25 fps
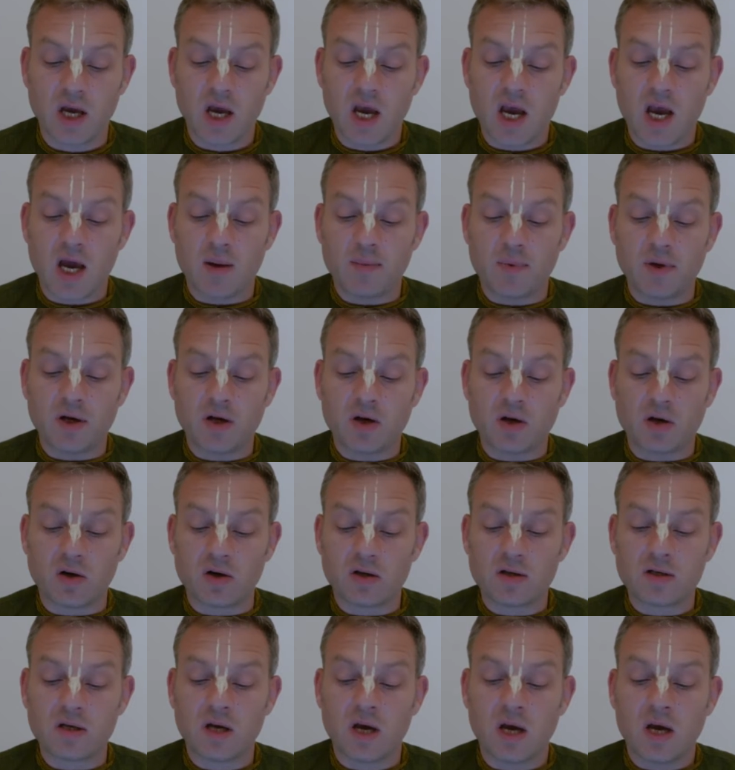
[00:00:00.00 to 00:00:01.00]
and
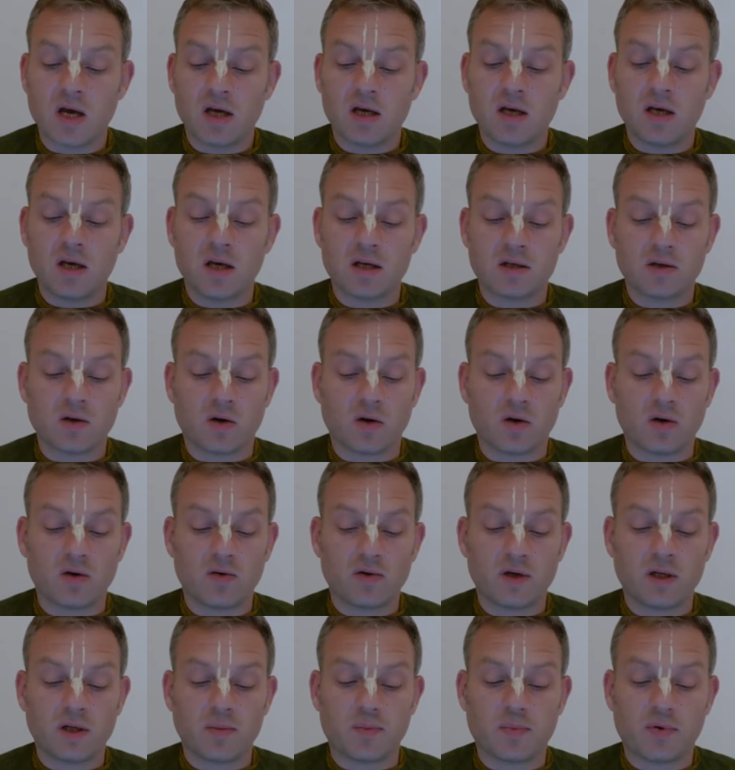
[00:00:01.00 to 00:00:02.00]
because he has
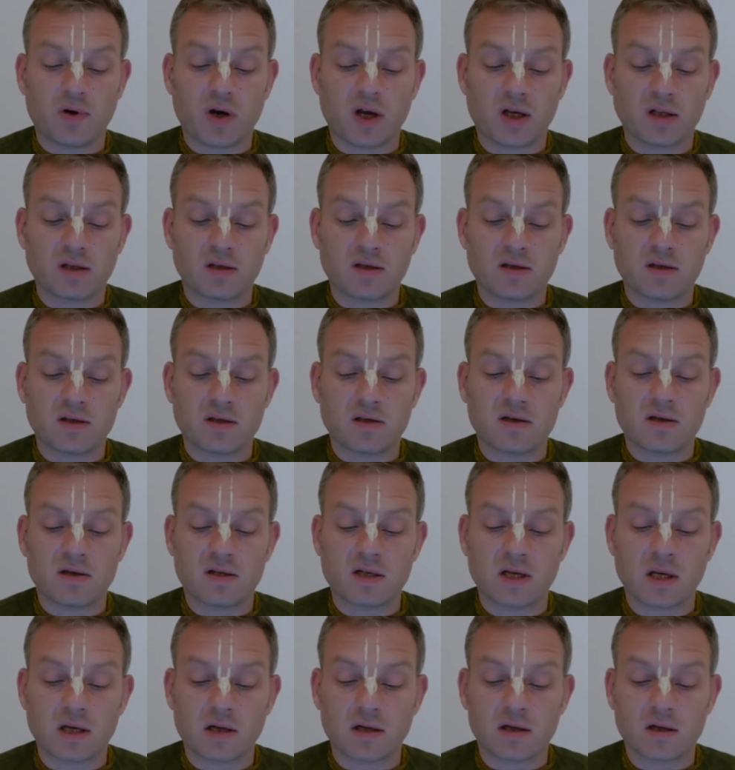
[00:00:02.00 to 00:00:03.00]
already practiced and is
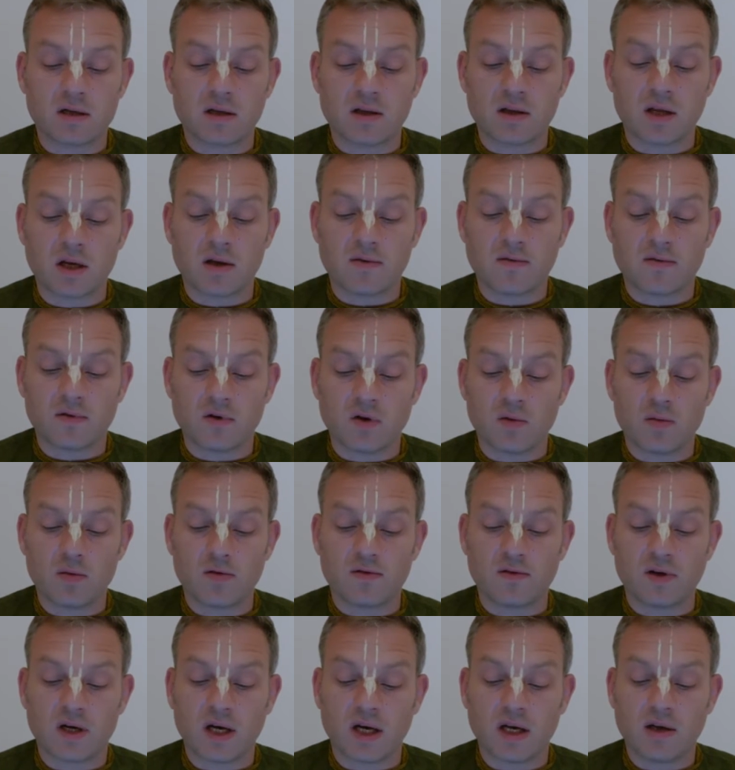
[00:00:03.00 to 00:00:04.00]
settled in that form
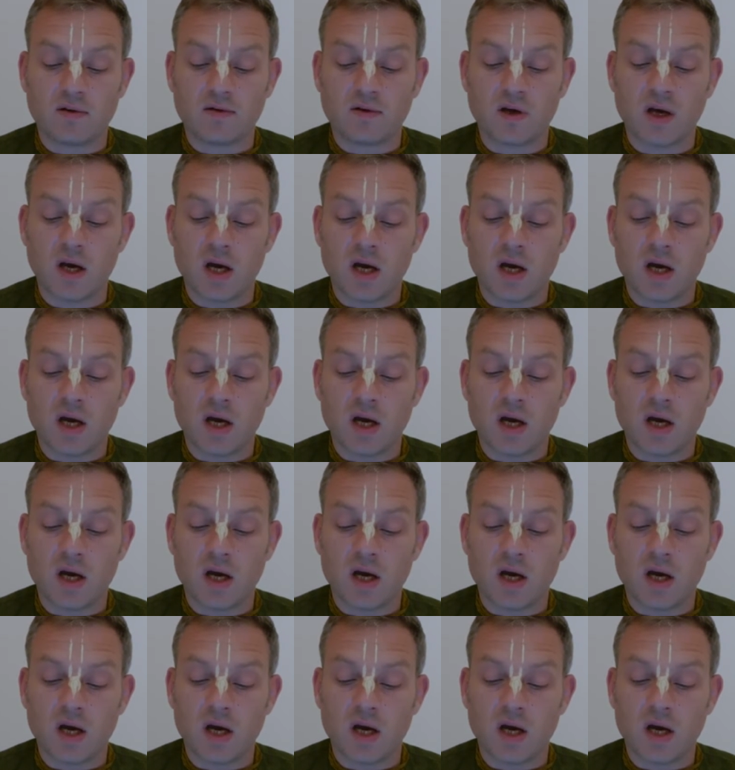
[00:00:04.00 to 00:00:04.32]
of life,